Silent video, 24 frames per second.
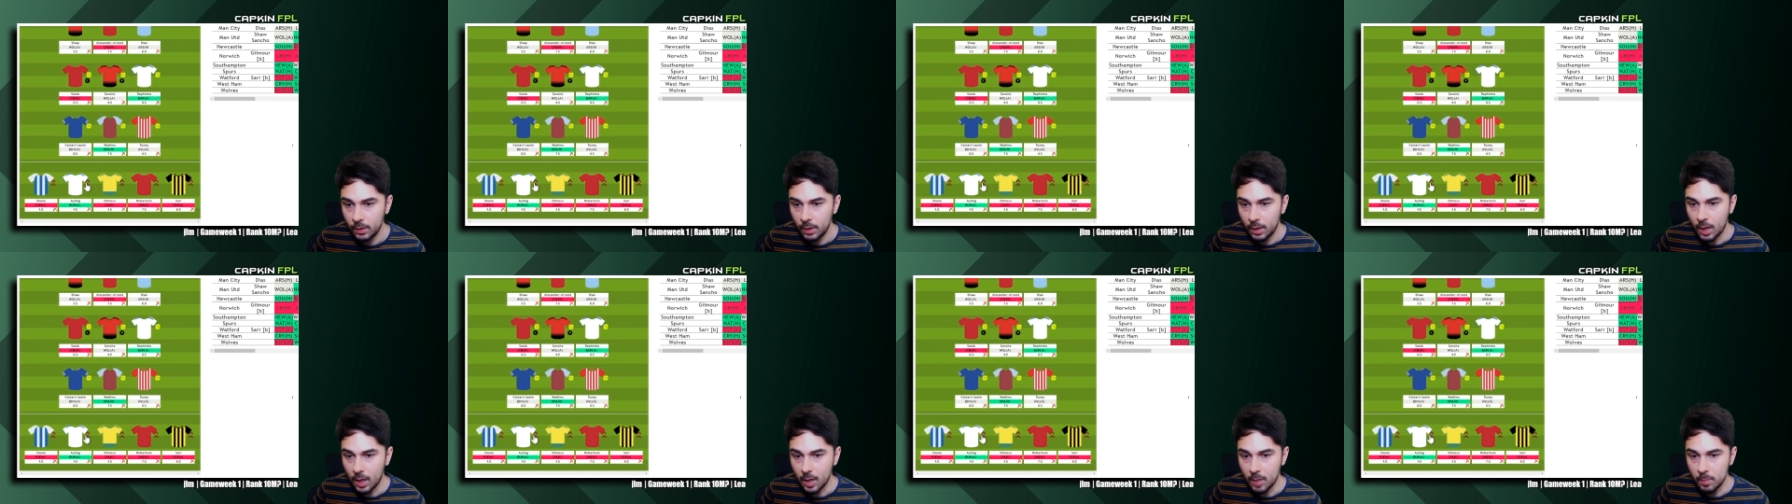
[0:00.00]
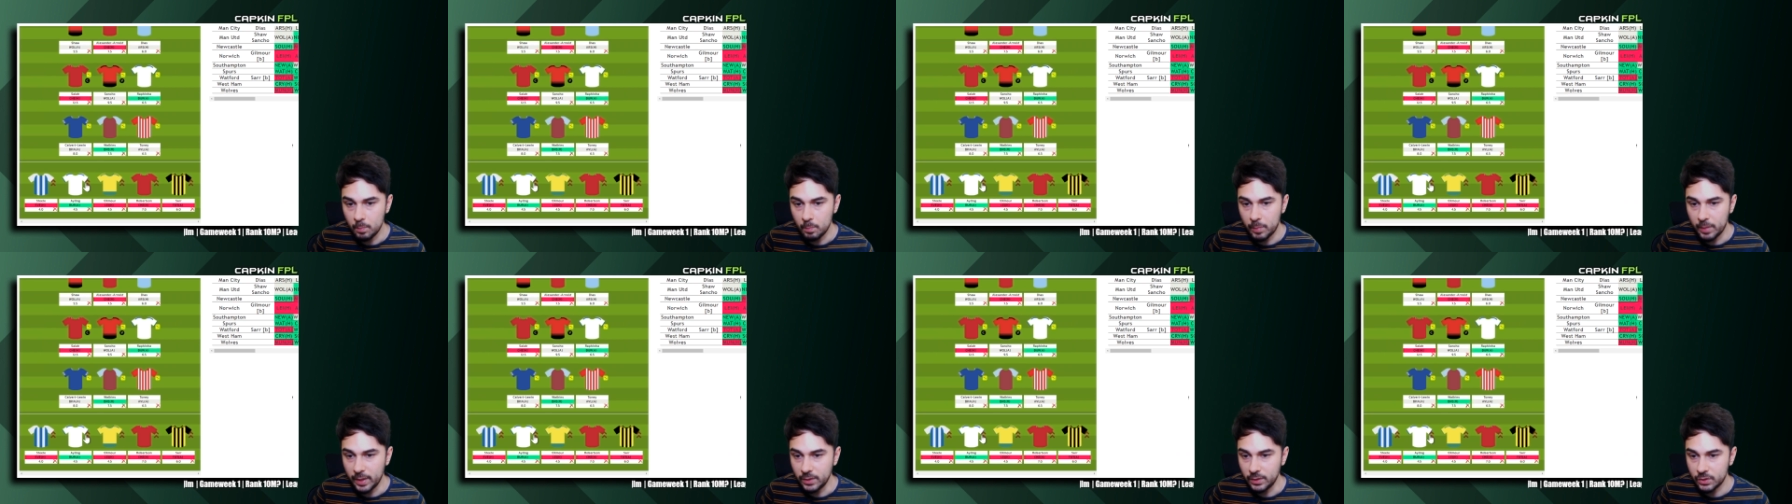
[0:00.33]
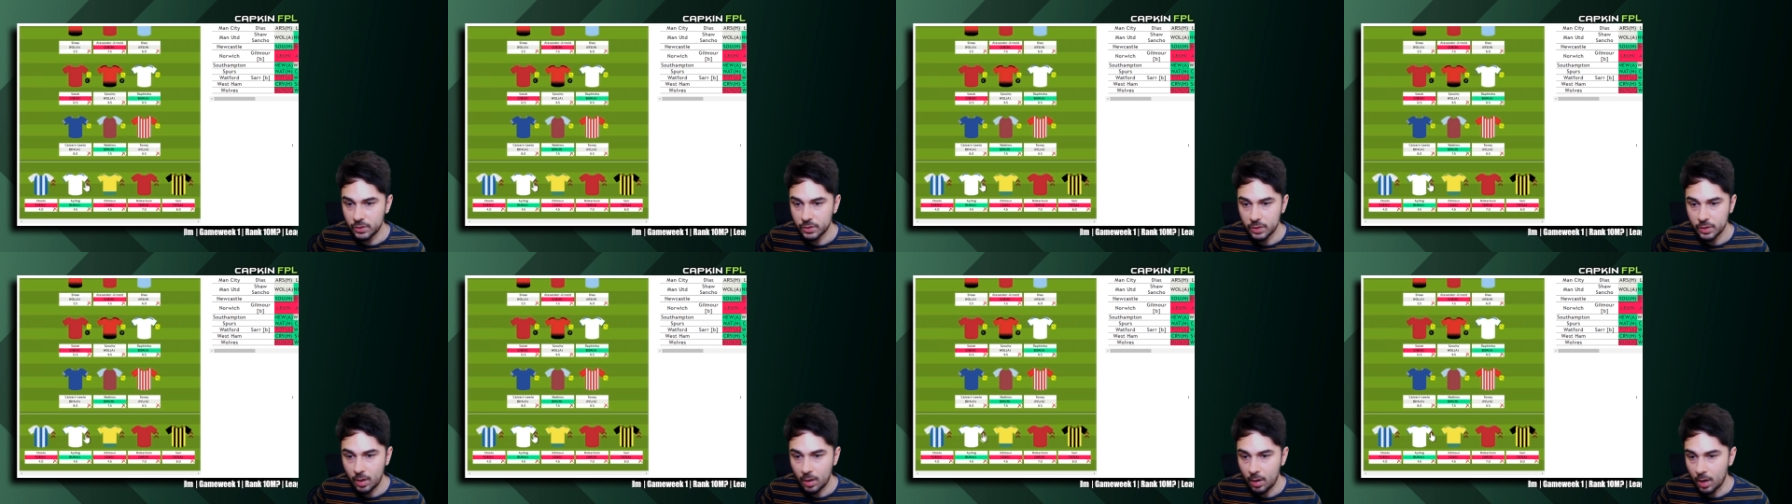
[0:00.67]
um, bench
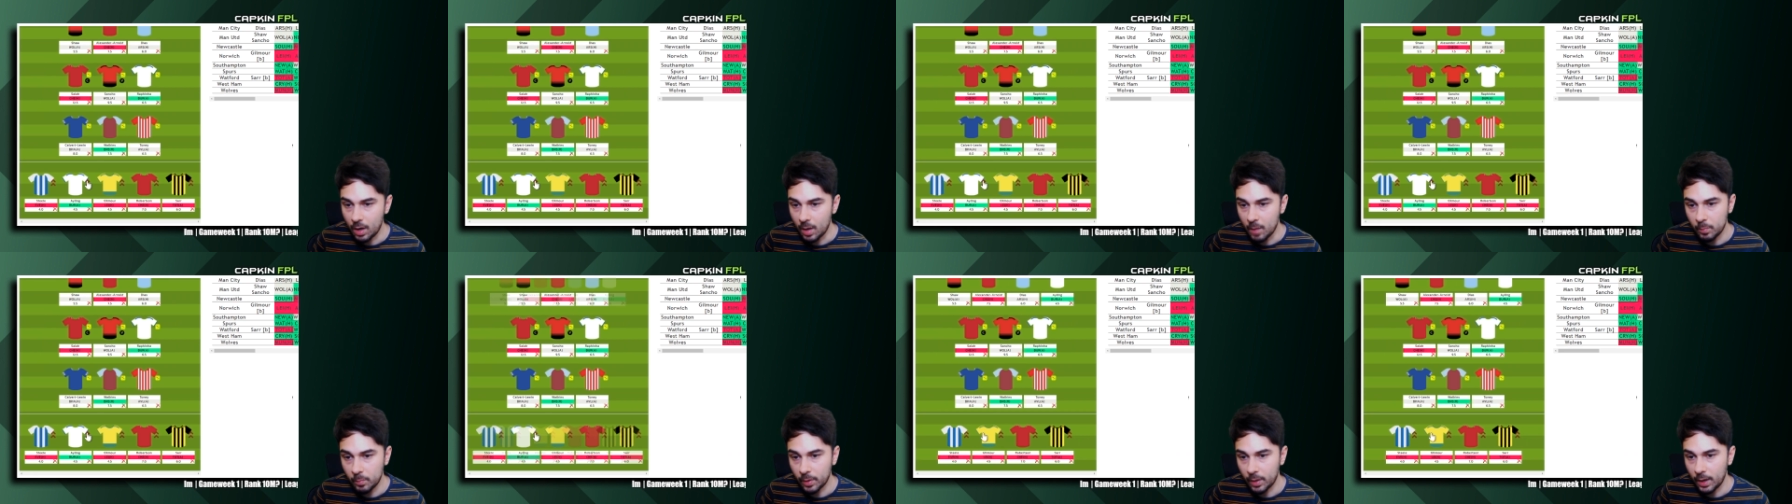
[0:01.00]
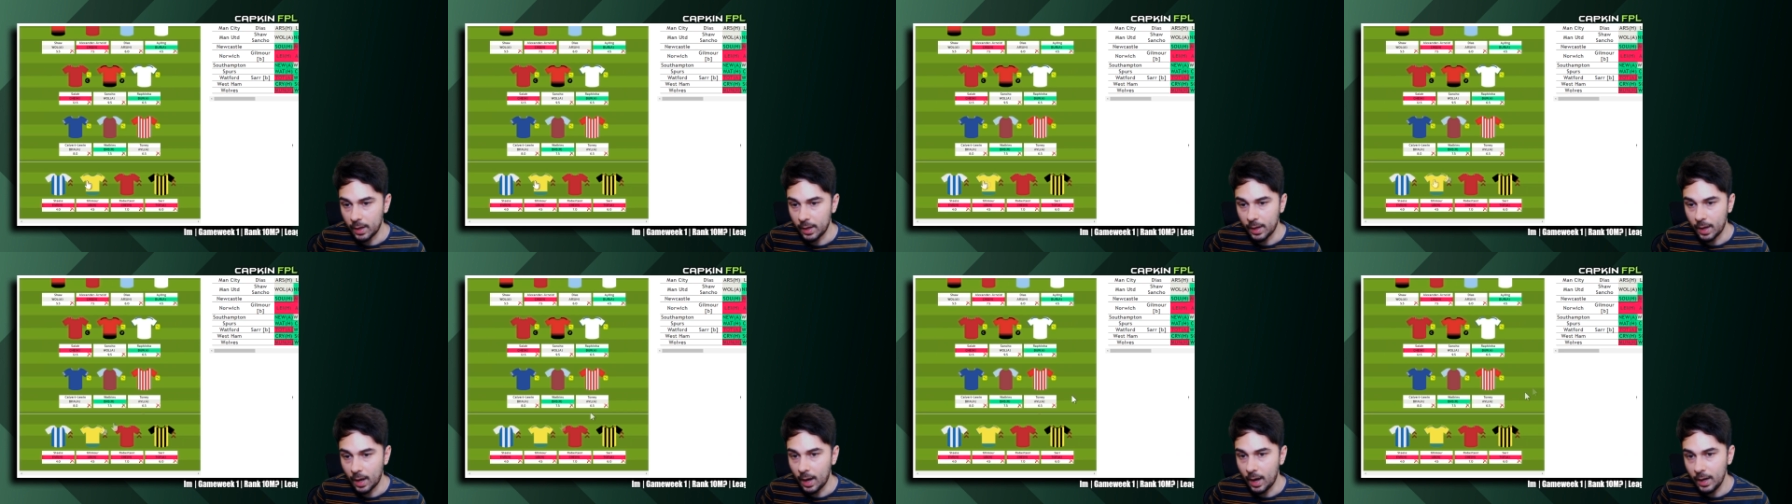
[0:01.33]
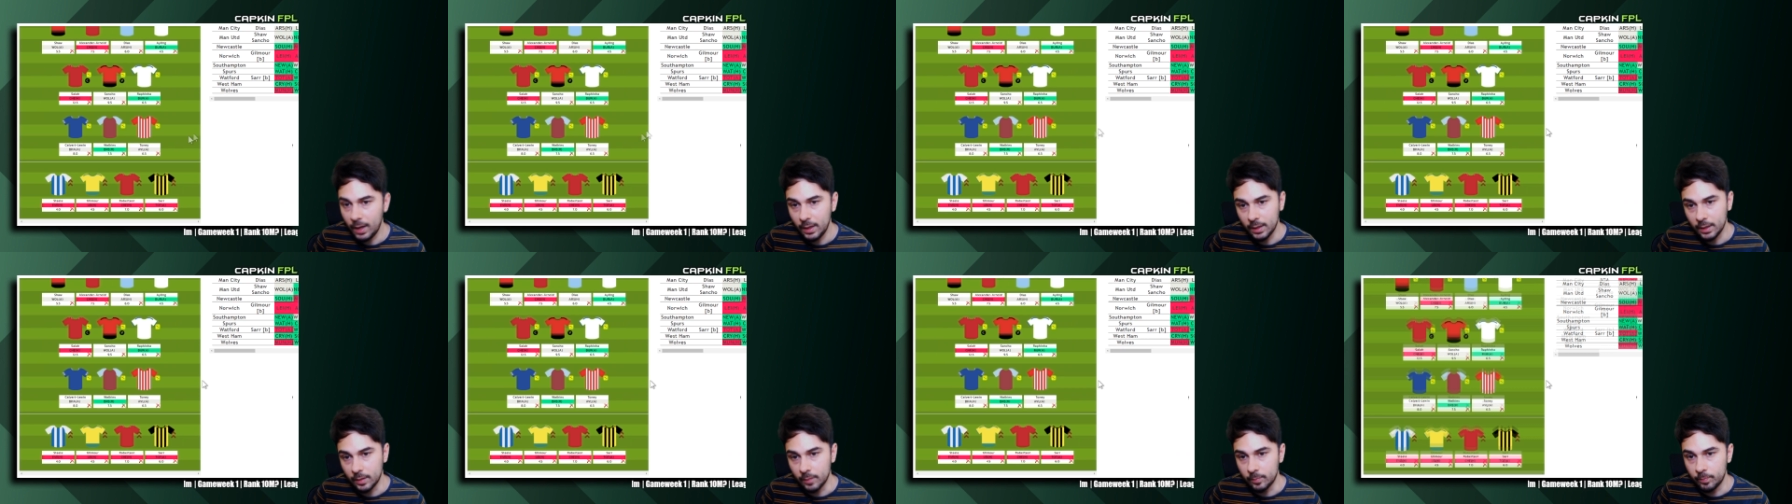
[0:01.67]
Sarr and play
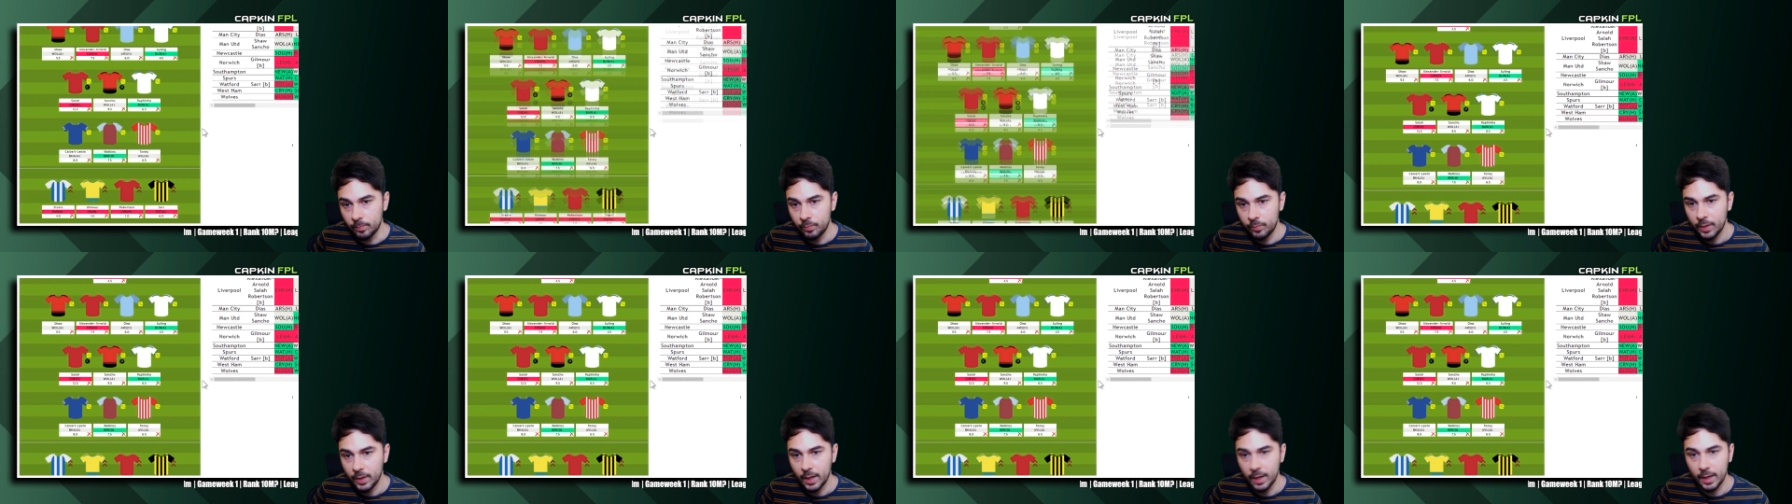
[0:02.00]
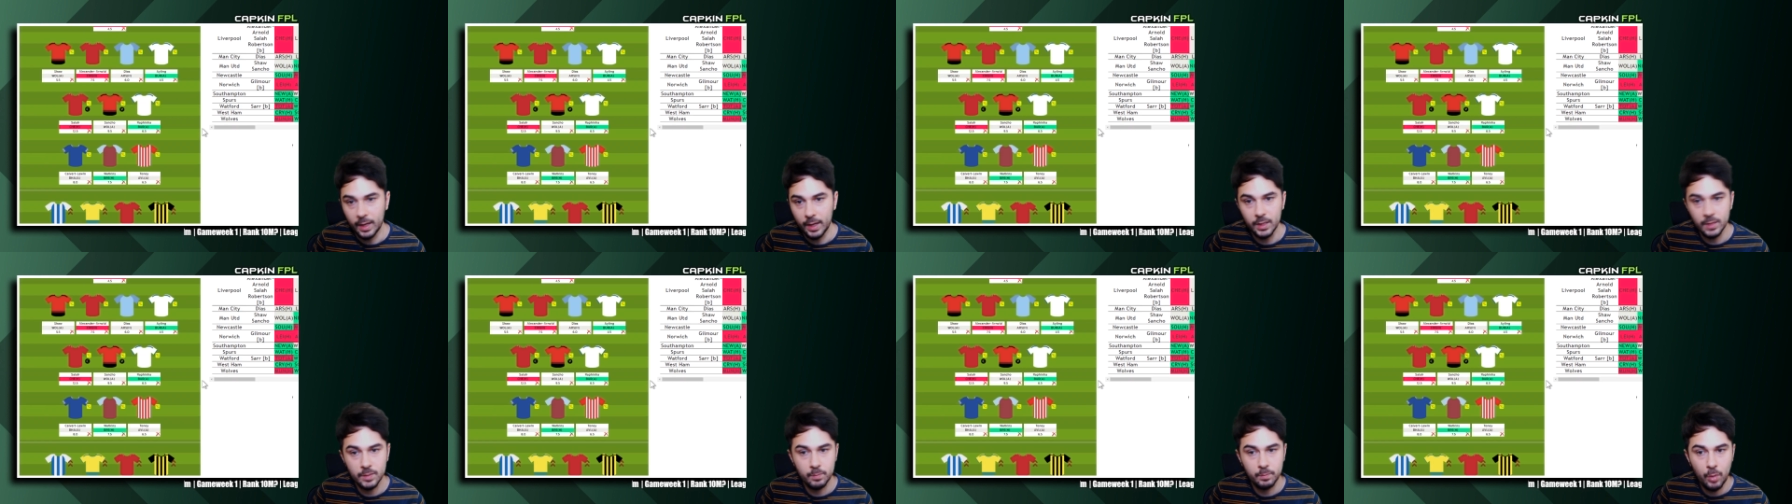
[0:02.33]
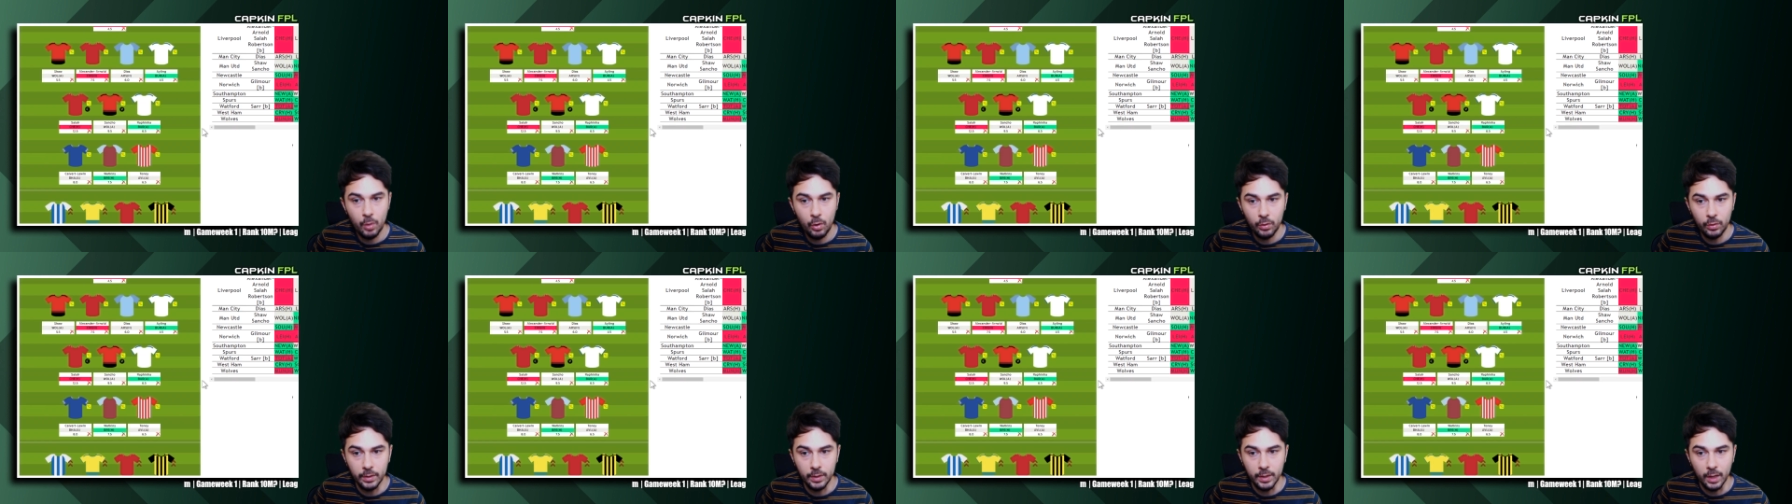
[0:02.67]
Ayling against
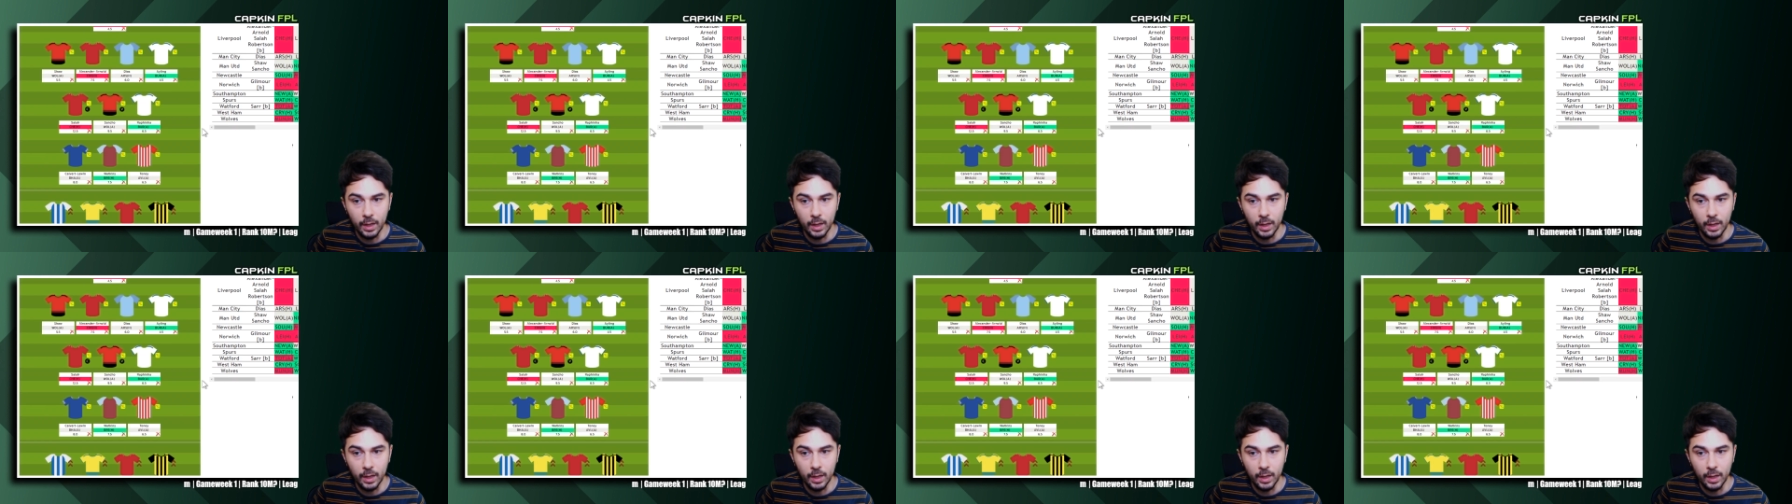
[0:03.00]
Burnley.